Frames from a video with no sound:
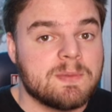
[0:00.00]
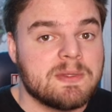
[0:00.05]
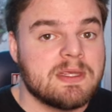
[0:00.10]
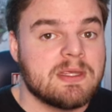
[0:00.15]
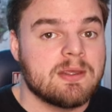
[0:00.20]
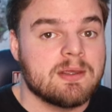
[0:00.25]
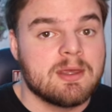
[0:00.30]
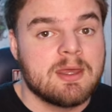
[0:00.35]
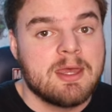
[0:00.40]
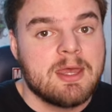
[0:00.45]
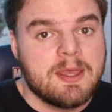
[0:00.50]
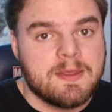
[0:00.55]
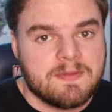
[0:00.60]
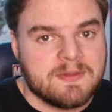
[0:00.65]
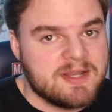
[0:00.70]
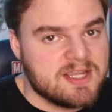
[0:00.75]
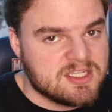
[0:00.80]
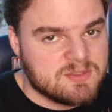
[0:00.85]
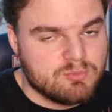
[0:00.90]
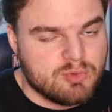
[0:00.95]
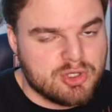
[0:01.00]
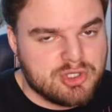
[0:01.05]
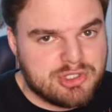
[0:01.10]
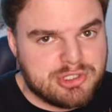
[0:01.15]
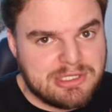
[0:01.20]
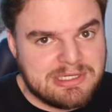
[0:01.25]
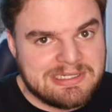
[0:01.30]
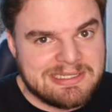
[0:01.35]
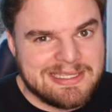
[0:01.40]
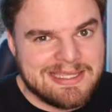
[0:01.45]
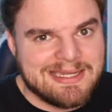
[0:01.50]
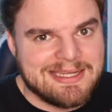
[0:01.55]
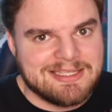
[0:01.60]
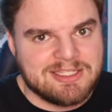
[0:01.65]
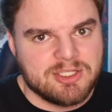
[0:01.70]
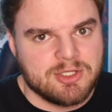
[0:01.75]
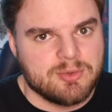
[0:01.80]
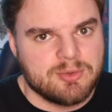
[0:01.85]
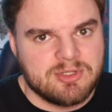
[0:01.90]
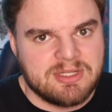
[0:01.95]
be the next Bridgerton to get
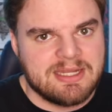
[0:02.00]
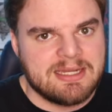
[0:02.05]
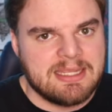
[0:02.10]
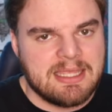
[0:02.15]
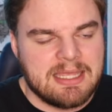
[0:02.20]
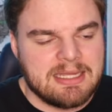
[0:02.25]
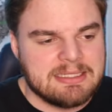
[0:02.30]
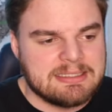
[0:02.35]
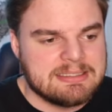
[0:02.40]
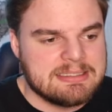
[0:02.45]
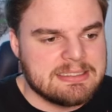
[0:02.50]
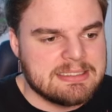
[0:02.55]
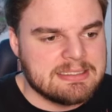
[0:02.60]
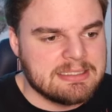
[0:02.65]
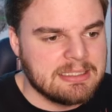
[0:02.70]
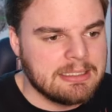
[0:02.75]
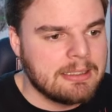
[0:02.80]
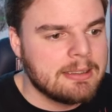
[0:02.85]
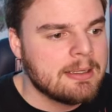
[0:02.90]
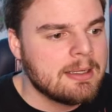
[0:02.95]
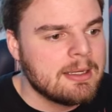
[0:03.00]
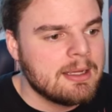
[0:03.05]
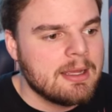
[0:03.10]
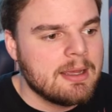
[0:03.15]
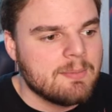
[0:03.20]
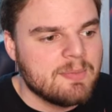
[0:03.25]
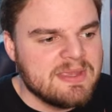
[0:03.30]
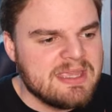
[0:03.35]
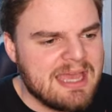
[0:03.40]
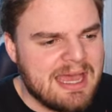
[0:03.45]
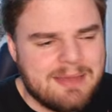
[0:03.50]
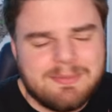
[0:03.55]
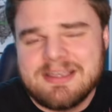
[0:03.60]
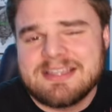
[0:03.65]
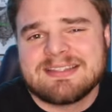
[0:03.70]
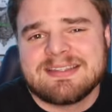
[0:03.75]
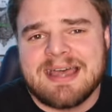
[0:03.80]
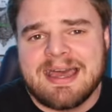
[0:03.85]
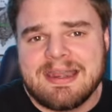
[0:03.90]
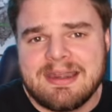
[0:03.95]
his own dedicated season. But yeah, I'm
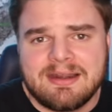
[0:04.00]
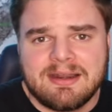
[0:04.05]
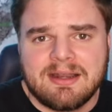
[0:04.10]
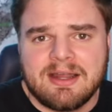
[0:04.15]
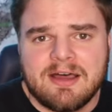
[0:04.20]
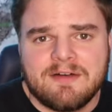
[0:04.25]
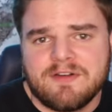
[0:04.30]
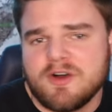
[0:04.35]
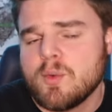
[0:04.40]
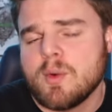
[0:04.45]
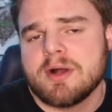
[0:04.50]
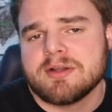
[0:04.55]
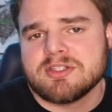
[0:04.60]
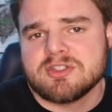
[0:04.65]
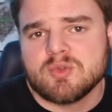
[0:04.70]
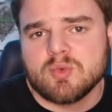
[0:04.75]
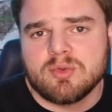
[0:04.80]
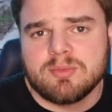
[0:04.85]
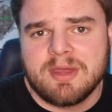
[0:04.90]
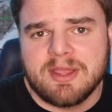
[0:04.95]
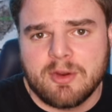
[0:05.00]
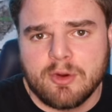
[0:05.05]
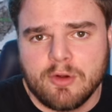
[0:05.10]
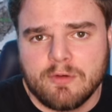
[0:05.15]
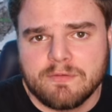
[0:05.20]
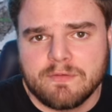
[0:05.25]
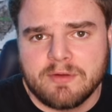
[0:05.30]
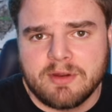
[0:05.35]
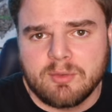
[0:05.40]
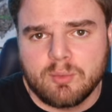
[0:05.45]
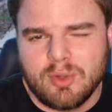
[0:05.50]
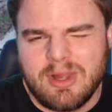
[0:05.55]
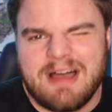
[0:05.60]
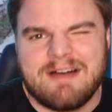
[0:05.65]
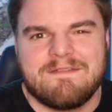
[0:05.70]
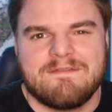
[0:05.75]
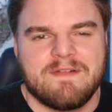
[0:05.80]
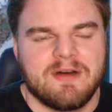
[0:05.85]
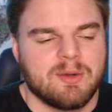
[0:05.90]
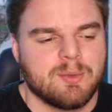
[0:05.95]
excited enough. I'll watch this with my girlfriend. We'll
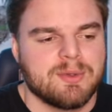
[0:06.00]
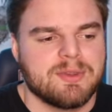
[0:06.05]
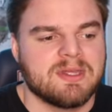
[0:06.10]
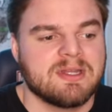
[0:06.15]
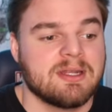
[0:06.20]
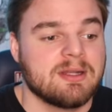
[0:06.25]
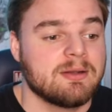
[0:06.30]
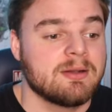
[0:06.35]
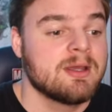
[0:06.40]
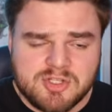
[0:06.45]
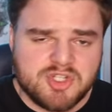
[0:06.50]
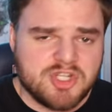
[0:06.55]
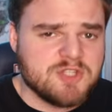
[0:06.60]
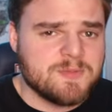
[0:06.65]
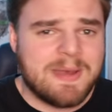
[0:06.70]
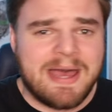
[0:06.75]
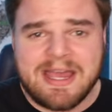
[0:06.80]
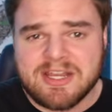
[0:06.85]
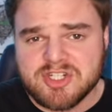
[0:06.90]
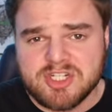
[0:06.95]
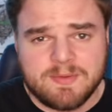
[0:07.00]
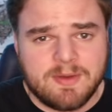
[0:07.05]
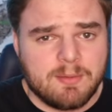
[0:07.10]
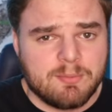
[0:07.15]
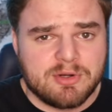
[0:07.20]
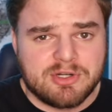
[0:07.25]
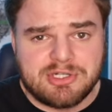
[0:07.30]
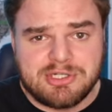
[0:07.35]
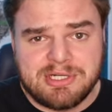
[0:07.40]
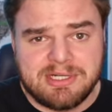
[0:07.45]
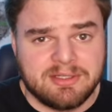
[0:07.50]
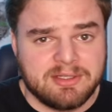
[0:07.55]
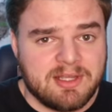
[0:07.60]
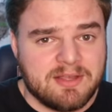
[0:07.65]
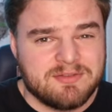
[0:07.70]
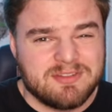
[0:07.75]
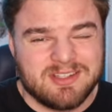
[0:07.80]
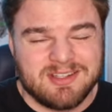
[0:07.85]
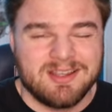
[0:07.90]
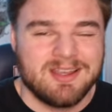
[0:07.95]
have fun with it. And she's passionate about Bridgerton and
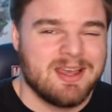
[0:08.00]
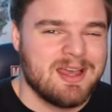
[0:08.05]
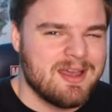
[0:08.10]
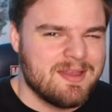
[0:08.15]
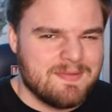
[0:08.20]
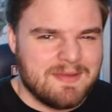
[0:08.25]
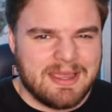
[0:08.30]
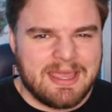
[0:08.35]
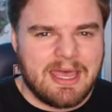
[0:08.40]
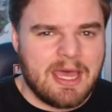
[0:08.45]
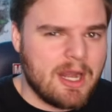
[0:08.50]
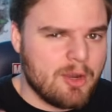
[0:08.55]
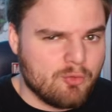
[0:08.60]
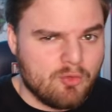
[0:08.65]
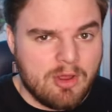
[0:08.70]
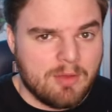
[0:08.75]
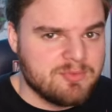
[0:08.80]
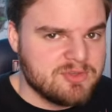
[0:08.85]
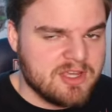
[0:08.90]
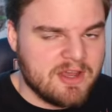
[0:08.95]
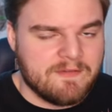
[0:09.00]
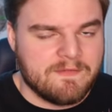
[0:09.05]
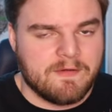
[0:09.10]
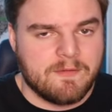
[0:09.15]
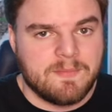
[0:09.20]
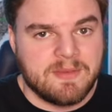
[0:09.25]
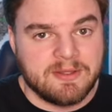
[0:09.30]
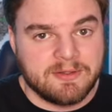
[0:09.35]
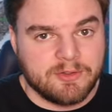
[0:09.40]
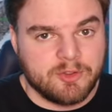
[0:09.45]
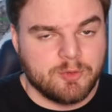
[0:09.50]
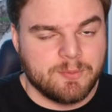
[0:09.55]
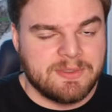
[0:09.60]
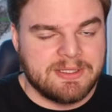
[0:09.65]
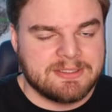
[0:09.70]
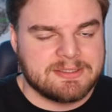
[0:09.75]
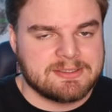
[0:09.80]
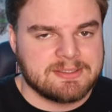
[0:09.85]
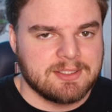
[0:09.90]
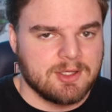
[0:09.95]
loves it. That kind of rubs off on me a little
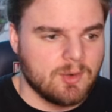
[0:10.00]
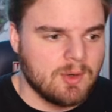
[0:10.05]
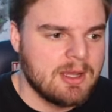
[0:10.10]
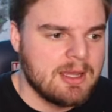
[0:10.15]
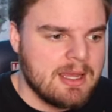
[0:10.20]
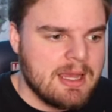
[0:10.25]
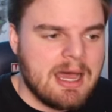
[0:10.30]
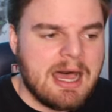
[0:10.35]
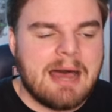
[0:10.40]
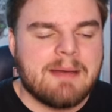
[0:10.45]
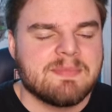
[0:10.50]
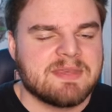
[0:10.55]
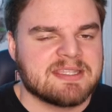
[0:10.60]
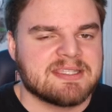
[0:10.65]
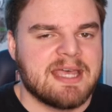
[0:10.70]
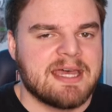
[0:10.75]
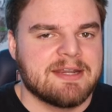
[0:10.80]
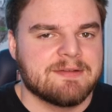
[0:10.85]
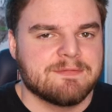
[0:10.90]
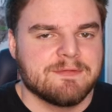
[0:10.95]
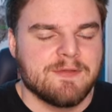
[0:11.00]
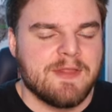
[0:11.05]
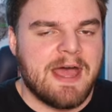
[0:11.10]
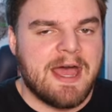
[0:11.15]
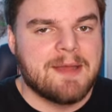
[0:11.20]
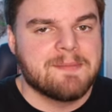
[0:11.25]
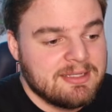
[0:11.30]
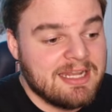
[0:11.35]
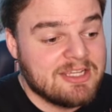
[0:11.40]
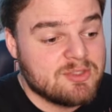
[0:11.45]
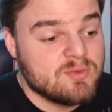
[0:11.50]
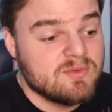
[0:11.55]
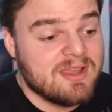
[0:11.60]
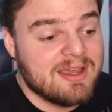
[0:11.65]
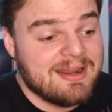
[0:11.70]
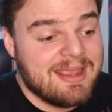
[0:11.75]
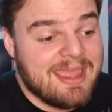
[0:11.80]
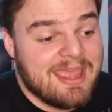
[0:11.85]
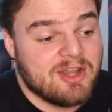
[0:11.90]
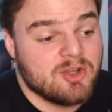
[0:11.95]
bit. So I'm excited for that. Next, we've
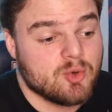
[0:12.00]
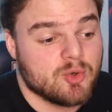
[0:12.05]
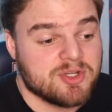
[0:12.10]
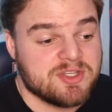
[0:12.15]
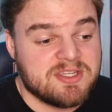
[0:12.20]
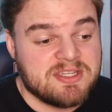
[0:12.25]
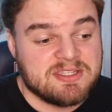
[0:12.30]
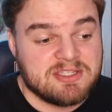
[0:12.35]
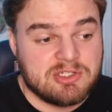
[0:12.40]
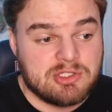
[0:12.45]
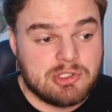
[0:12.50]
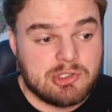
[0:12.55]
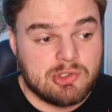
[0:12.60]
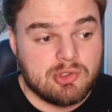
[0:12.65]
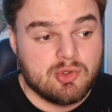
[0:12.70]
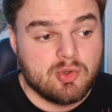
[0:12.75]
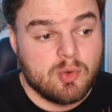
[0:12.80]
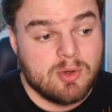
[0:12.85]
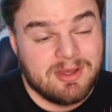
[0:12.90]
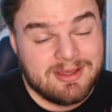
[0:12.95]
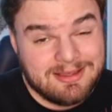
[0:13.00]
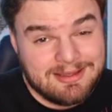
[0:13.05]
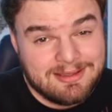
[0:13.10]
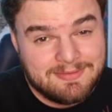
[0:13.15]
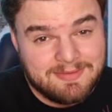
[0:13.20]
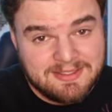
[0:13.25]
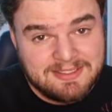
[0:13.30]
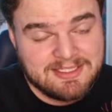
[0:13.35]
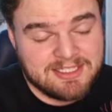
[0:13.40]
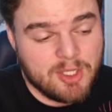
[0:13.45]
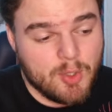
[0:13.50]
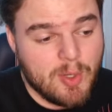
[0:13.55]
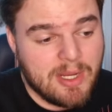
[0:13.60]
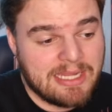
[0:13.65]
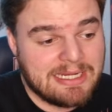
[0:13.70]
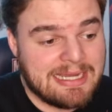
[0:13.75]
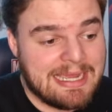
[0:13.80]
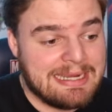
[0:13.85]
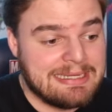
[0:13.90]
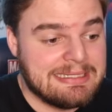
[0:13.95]
got Andor Season 2. This is going
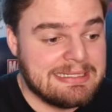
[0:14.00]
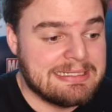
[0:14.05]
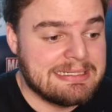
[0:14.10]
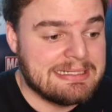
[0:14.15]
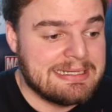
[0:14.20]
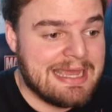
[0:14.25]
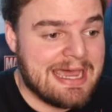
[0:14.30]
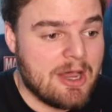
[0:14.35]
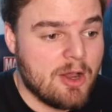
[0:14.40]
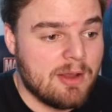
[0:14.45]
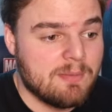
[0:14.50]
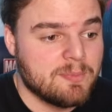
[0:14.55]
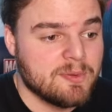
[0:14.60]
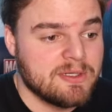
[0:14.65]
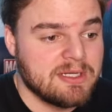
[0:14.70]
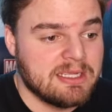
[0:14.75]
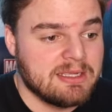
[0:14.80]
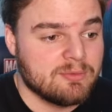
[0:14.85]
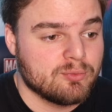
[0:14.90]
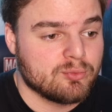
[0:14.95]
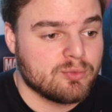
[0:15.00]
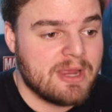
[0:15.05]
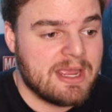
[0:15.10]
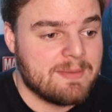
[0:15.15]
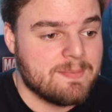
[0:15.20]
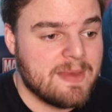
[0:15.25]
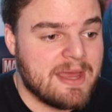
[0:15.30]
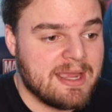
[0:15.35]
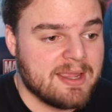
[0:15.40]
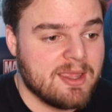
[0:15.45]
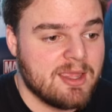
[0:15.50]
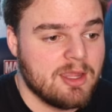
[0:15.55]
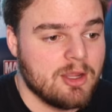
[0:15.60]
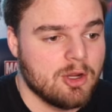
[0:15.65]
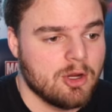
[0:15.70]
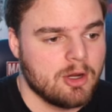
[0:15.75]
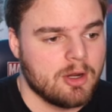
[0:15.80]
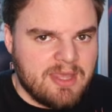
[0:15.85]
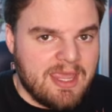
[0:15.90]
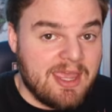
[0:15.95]
in I Need It Now. I'm putting it right back
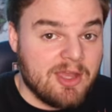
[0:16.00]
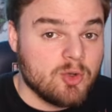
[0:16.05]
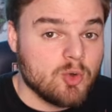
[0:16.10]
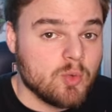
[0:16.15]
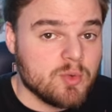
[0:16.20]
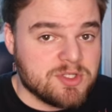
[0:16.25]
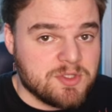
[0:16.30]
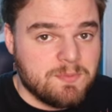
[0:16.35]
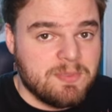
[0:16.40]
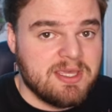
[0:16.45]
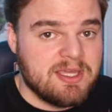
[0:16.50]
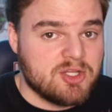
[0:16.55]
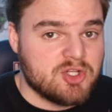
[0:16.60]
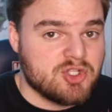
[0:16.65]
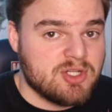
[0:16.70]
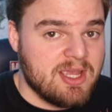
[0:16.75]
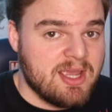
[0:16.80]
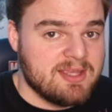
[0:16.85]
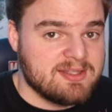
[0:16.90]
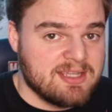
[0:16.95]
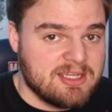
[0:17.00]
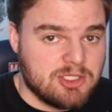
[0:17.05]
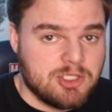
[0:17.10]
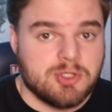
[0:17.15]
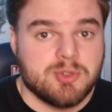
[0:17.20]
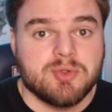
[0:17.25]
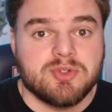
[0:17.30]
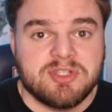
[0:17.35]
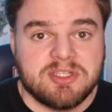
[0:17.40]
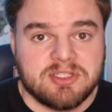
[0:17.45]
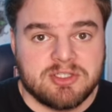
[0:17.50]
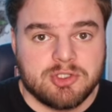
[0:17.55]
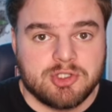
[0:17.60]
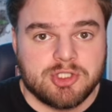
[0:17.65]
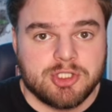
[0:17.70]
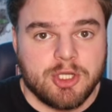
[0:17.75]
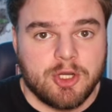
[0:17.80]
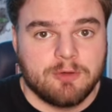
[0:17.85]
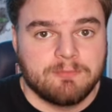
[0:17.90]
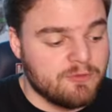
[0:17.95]
here. Andor was pitched as a two-season
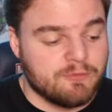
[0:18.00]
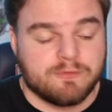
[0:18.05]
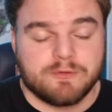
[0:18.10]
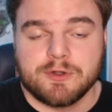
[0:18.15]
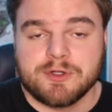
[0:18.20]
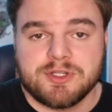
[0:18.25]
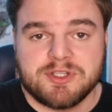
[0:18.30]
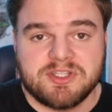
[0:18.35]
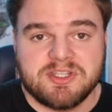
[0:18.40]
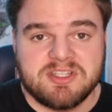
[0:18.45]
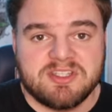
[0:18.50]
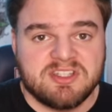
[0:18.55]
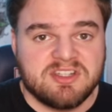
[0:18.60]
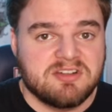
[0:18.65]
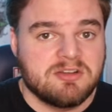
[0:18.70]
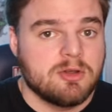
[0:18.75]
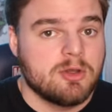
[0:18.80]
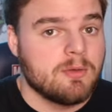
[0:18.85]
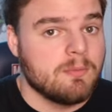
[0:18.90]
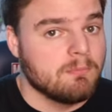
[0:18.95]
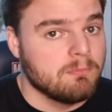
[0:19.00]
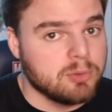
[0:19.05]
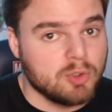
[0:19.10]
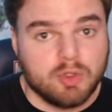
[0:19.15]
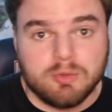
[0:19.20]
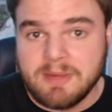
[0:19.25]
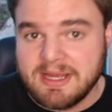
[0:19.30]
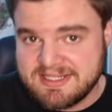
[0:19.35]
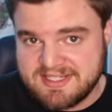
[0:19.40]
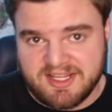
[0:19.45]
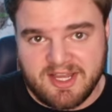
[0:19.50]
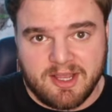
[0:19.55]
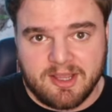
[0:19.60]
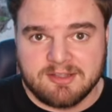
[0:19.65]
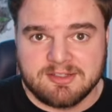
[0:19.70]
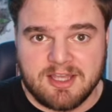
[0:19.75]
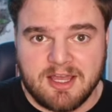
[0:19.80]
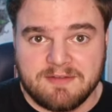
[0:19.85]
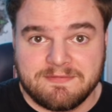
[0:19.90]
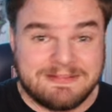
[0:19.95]
show. The first season blew my
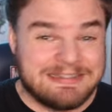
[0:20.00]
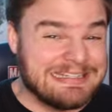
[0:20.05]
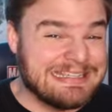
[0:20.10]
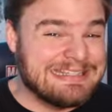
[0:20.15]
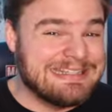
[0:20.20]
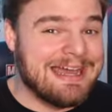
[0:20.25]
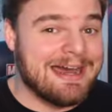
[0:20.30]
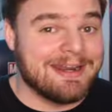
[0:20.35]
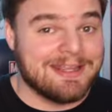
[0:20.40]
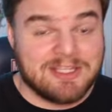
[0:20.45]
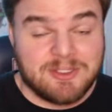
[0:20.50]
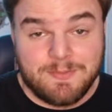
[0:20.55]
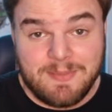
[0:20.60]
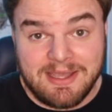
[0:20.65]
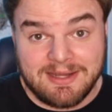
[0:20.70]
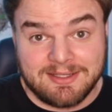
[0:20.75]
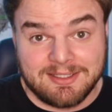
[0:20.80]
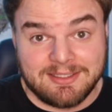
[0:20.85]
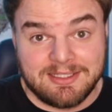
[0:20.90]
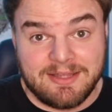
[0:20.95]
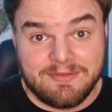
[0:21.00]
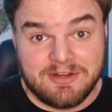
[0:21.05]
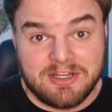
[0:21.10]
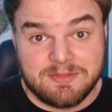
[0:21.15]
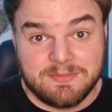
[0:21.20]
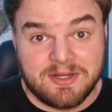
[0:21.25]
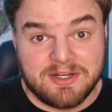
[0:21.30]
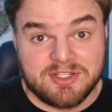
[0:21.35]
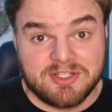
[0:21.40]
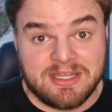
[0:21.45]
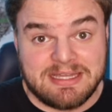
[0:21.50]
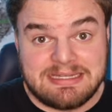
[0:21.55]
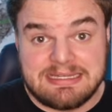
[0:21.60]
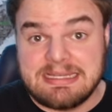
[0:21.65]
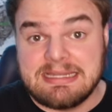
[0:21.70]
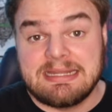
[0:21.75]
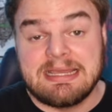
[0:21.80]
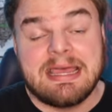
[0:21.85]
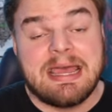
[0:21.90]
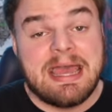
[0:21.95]
socks off. I did not expect to love it as much as I
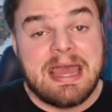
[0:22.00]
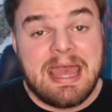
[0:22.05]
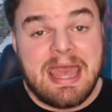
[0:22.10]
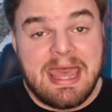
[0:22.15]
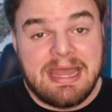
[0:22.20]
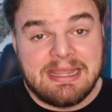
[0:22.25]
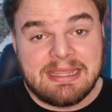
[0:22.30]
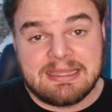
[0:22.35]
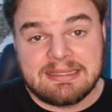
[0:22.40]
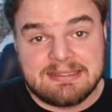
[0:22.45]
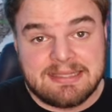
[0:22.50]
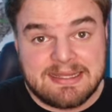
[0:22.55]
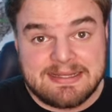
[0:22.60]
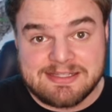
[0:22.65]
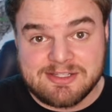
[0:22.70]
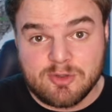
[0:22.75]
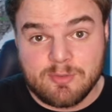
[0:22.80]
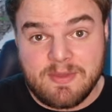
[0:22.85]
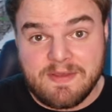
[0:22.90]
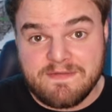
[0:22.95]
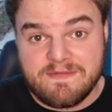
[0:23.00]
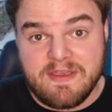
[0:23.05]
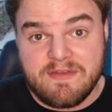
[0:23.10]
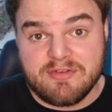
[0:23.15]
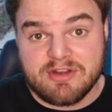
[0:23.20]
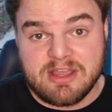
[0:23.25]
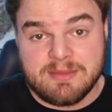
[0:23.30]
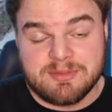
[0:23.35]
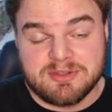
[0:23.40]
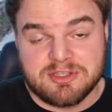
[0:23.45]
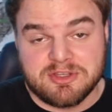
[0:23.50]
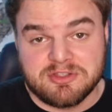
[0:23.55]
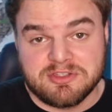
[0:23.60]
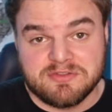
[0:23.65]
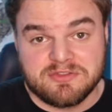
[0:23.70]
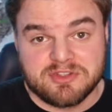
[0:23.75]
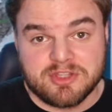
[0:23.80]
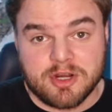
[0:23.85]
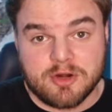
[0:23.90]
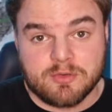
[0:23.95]
did. And it contains some of my favorite episodes
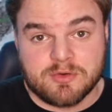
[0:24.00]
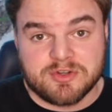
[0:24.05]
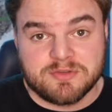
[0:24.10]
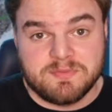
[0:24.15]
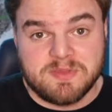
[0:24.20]
of Star Wars